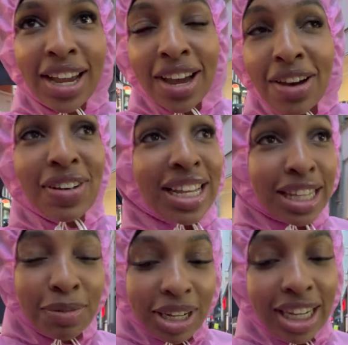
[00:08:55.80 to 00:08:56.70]
find
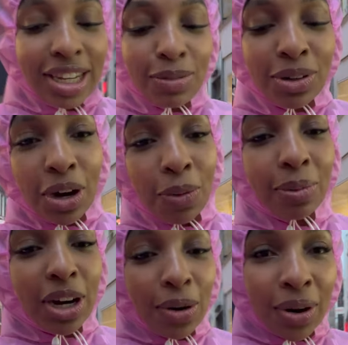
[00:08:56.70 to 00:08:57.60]
something to eat. We don't know where we're
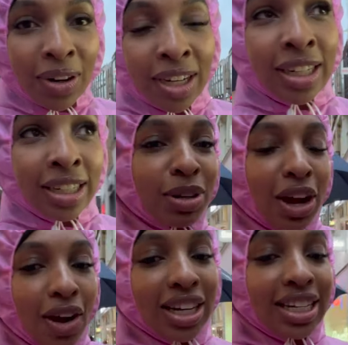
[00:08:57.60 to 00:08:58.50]
going. Oh,
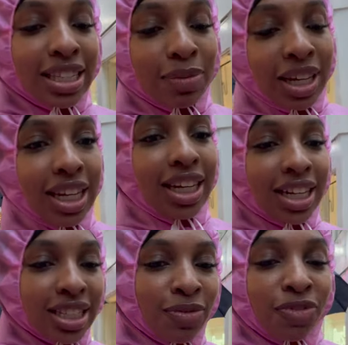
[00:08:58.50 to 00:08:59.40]
I need something to eat because
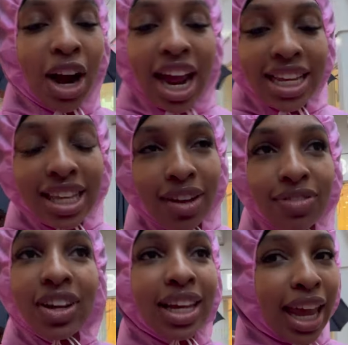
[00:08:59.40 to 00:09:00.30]
them fries have
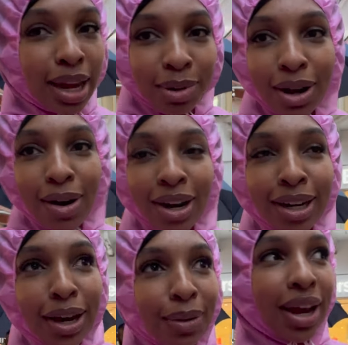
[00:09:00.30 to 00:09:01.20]
came and gone,
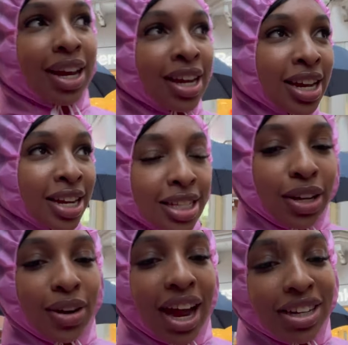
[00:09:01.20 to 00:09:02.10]
okay?
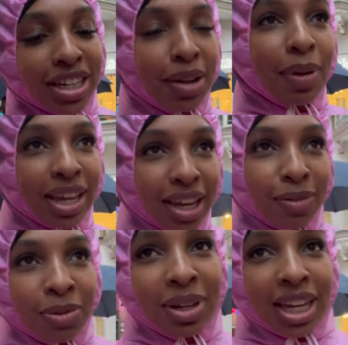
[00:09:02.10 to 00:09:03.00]
So I'll check back in when
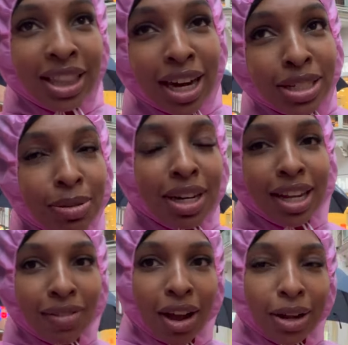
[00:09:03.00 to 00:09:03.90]
we get there. I just wanted to give
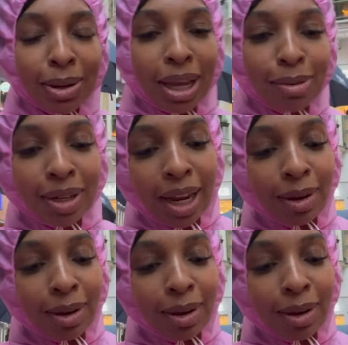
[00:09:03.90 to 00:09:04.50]
y'all a quick update